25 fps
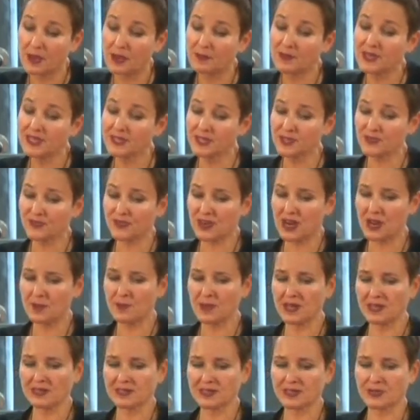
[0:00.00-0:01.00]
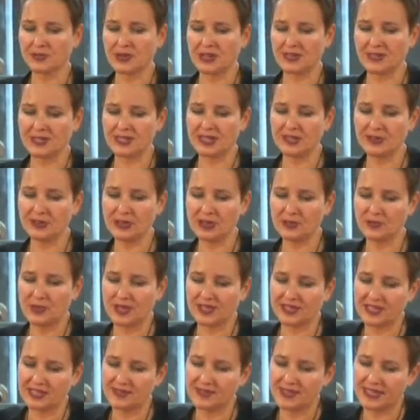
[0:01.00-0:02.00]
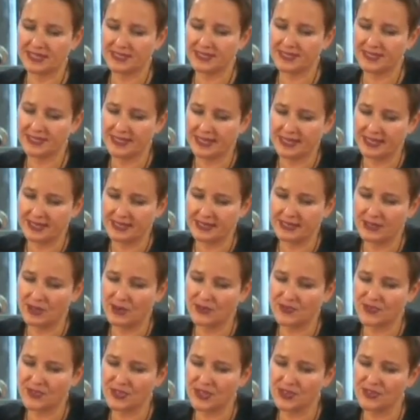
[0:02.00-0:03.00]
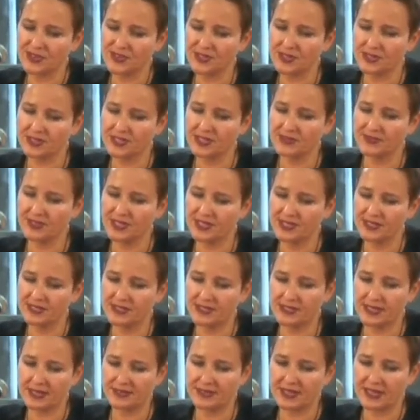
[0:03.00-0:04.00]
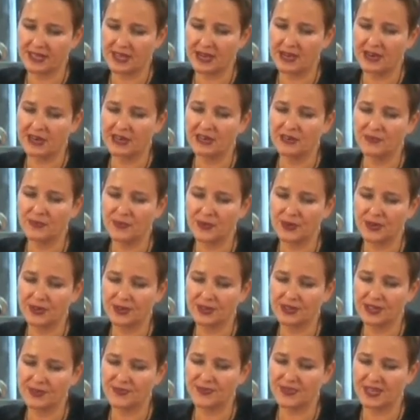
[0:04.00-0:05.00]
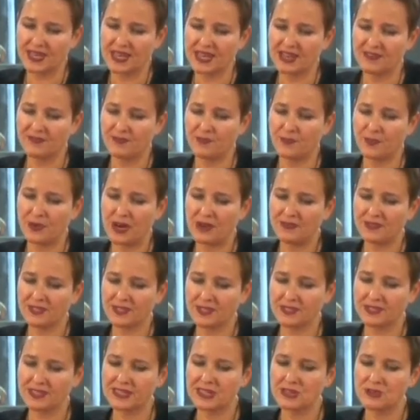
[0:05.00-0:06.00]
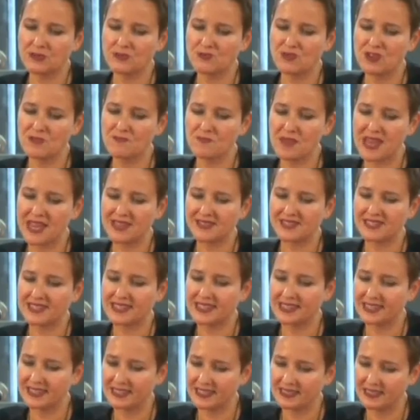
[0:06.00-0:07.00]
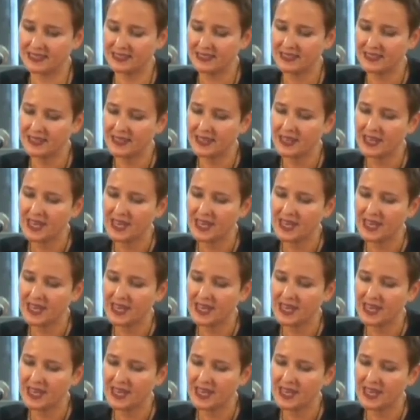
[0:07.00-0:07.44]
By means of Kambartel's criterion, one can then say of certain activities that they are work if they have previously remained hidden